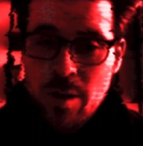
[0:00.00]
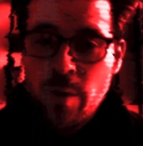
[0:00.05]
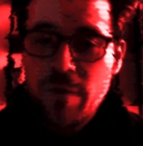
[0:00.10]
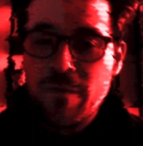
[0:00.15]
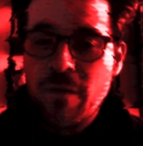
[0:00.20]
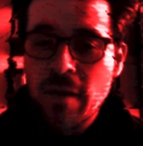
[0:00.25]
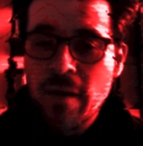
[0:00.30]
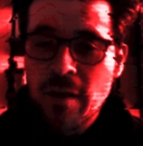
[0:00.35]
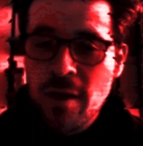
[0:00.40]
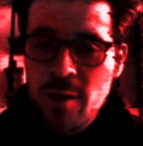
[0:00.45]
we
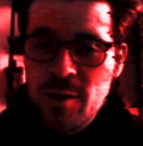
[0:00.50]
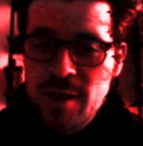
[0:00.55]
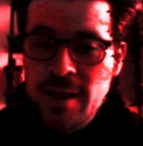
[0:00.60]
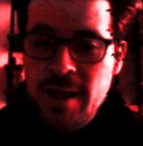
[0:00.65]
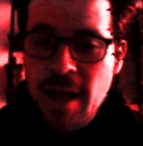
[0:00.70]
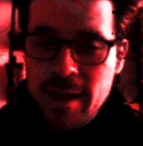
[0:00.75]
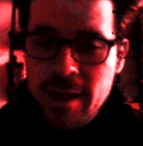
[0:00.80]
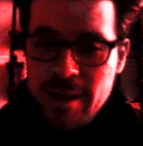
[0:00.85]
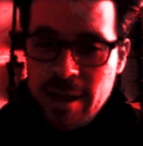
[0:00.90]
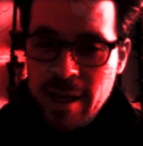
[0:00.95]
find that using
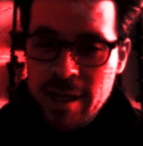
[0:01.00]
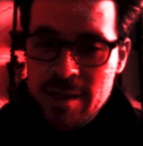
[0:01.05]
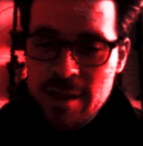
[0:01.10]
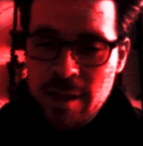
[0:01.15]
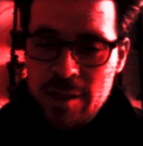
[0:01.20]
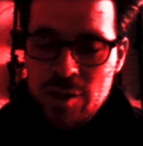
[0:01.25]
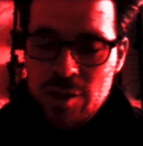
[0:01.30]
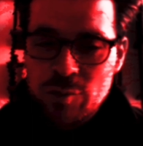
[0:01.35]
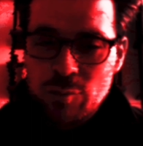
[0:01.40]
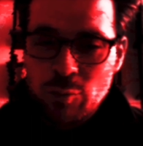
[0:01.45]
techniques
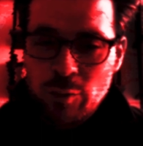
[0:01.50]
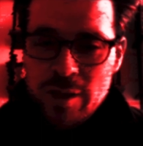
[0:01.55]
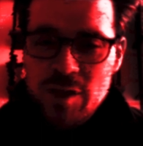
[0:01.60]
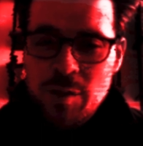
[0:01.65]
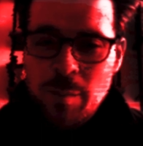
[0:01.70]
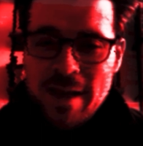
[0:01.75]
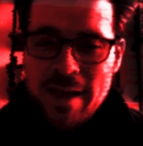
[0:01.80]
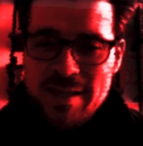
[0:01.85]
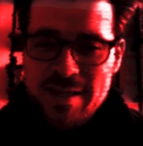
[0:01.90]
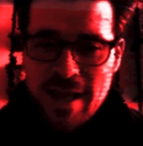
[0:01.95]
such as
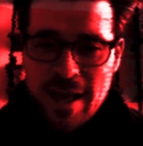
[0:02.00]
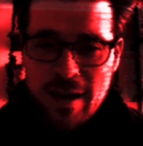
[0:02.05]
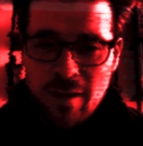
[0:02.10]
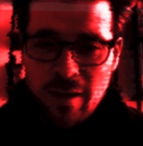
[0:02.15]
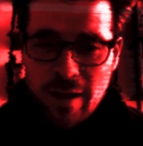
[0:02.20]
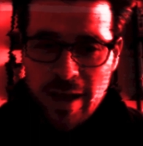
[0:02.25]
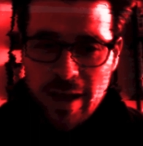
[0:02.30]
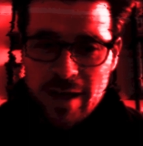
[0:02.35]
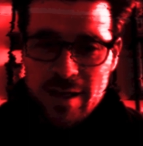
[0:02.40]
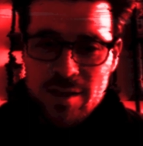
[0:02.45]
risk-based
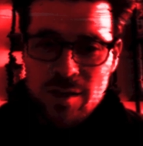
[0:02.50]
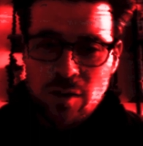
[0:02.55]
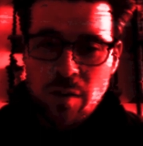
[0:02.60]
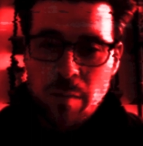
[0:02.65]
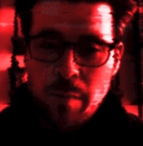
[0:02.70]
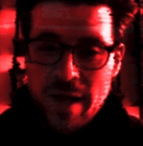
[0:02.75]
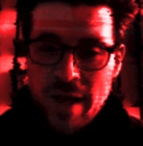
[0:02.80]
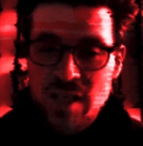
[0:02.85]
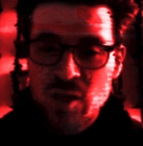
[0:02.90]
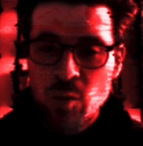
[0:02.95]
analytics are
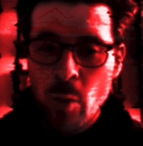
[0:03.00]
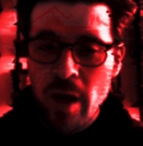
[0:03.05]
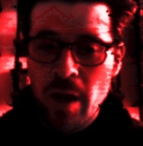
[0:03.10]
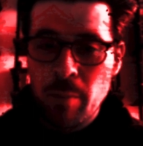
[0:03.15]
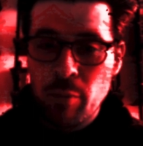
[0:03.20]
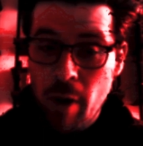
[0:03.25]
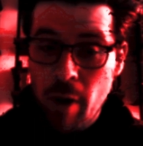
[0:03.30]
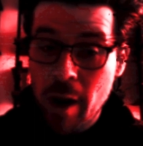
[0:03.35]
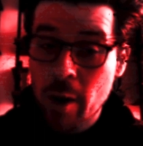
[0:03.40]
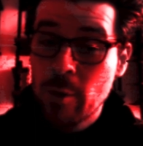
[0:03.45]
the best way to
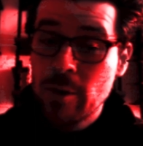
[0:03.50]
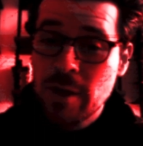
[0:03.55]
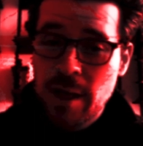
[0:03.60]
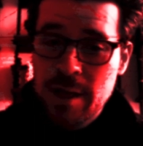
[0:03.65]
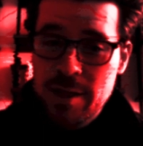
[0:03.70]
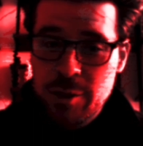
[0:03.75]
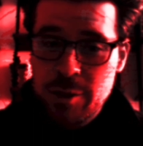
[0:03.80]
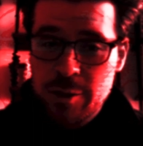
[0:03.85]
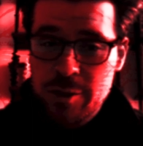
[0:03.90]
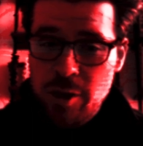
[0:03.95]

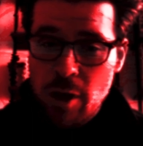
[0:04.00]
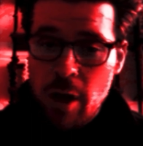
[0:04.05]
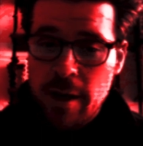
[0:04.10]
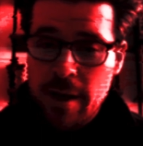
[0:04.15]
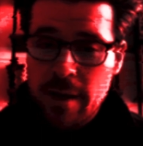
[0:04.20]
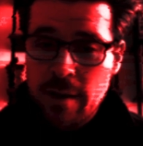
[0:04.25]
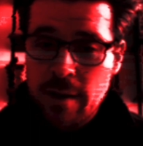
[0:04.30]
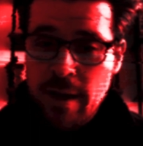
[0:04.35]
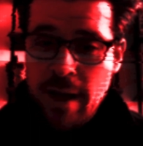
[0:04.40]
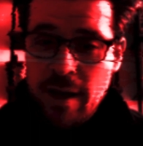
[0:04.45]
prioritize your
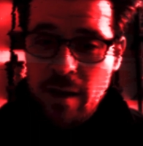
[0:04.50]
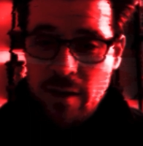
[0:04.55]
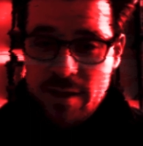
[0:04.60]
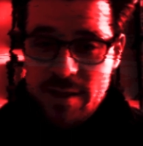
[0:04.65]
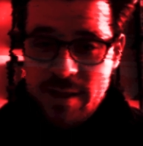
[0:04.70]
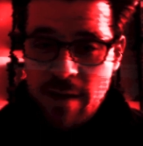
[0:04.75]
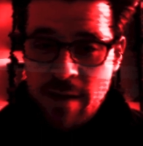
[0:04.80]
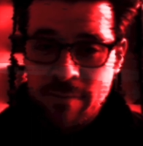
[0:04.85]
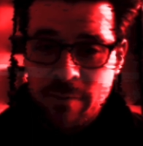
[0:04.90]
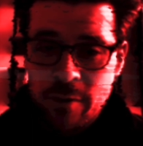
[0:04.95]
SOC
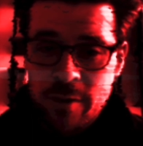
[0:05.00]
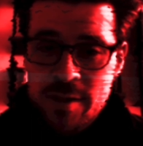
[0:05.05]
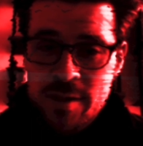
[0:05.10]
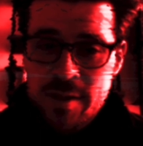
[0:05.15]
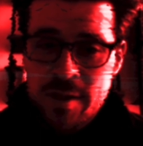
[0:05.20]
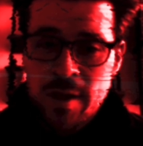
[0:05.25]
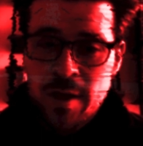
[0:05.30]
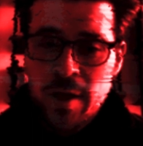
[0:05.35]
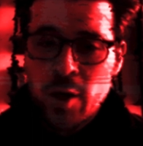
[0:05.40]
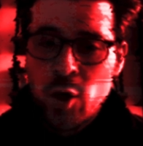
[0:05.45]
analyst
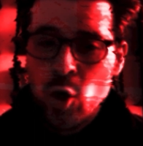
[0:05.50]
efforts.